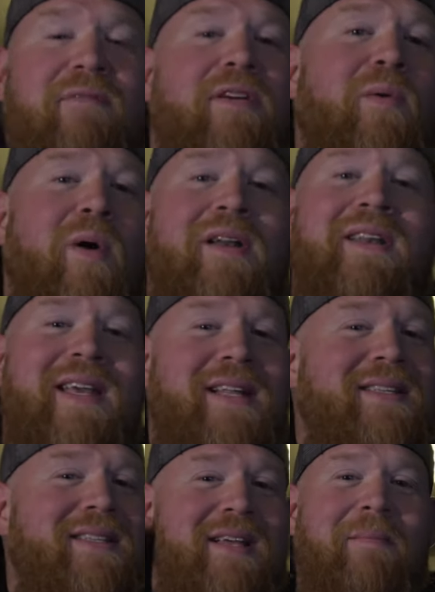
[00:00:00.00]
everyone
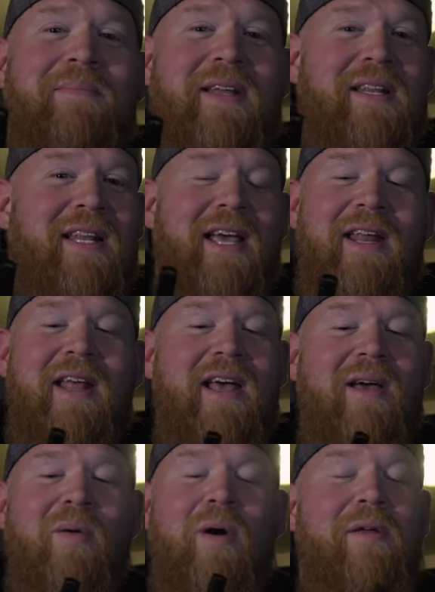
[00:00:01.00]
needs something lit,
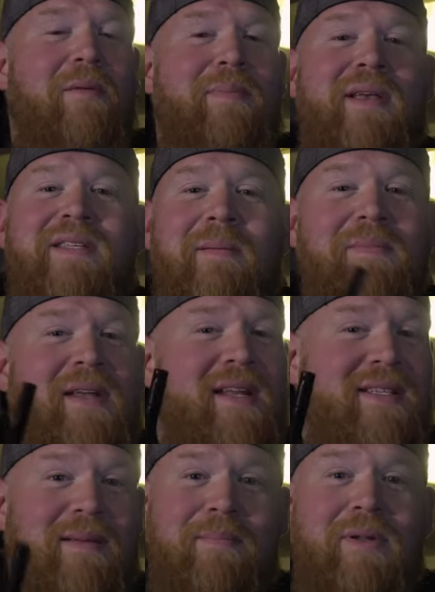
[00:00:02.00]
whether it be something
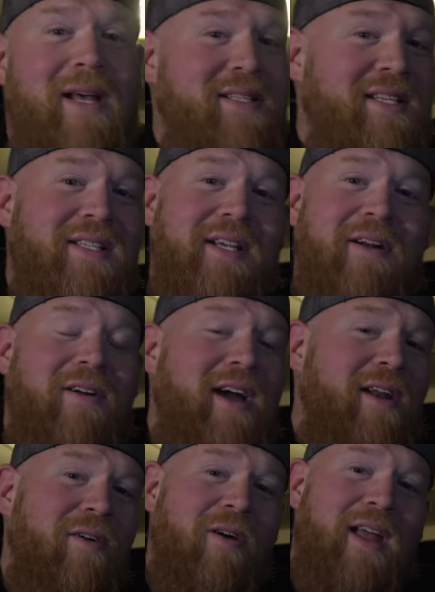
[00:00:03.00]
as simple as a
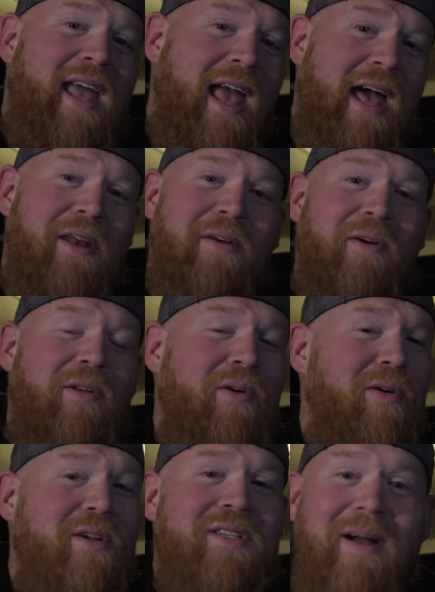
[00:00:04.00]
cigarette or a candle
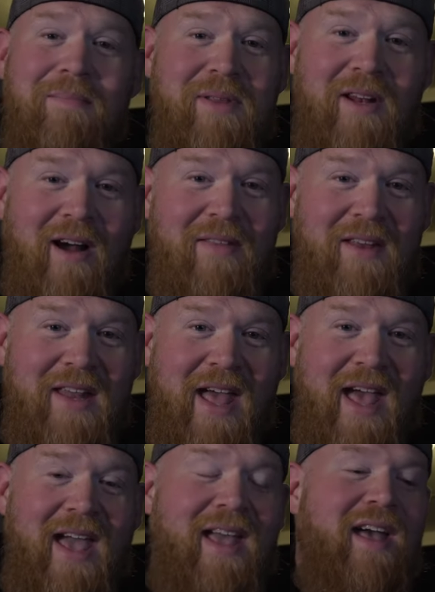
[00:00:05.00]
or something on the
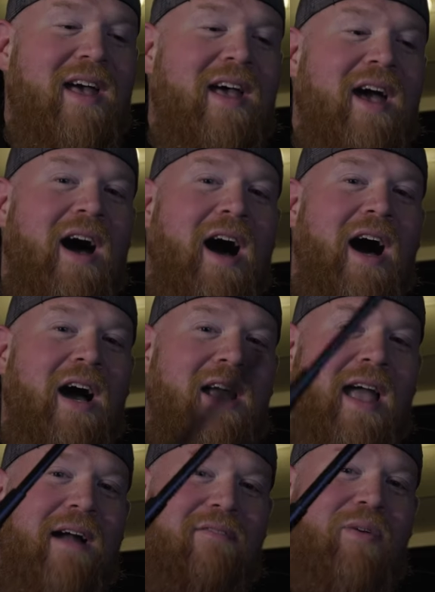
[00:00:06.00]
day.
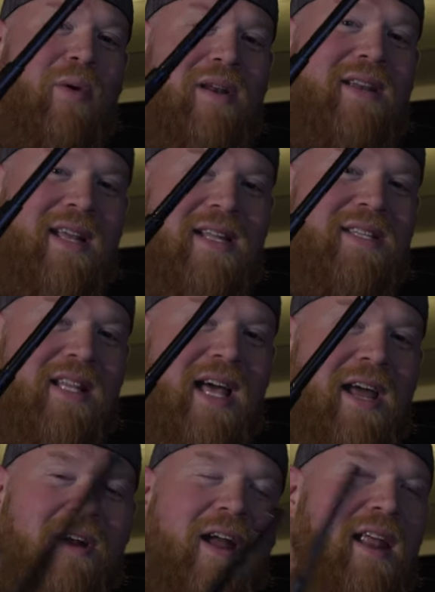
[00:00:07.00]
Uh, everyone needs a
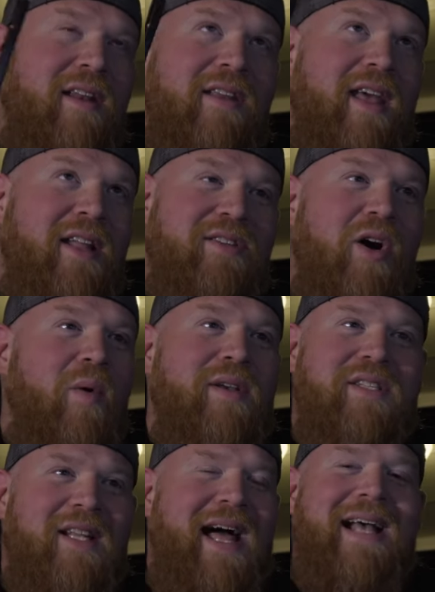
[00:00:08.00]
lighter and it's
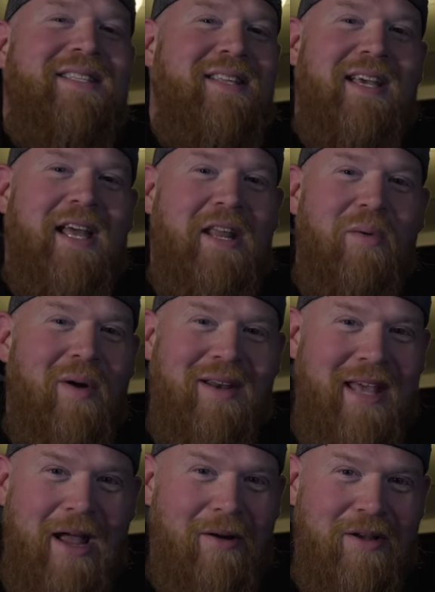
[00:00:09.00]
always the last thing
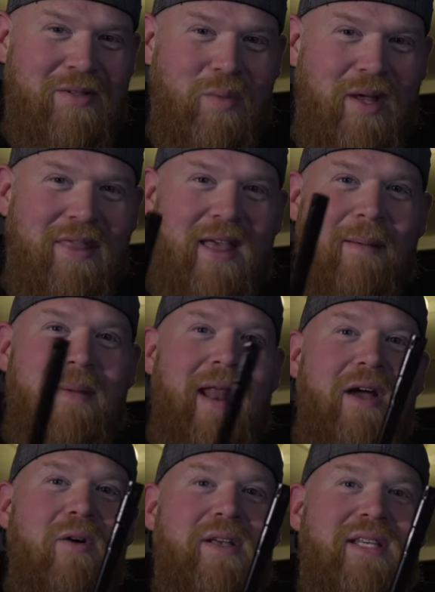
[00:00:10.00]
anyone carries with them.
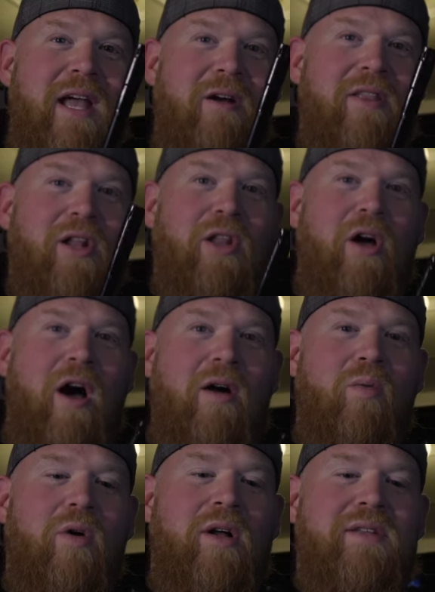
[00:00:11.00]
And I always carry the
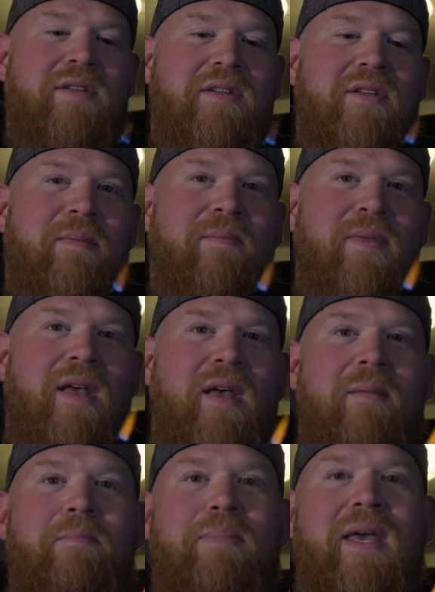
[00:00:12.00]
long ones
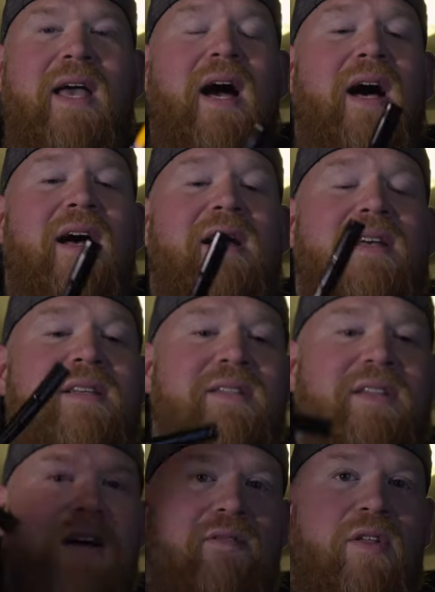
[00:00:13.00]

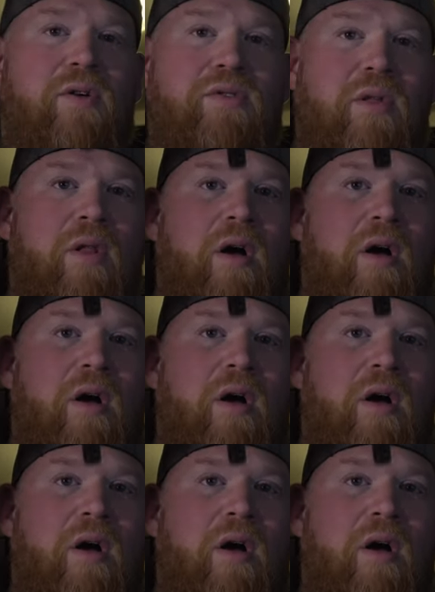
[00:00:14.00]
because of those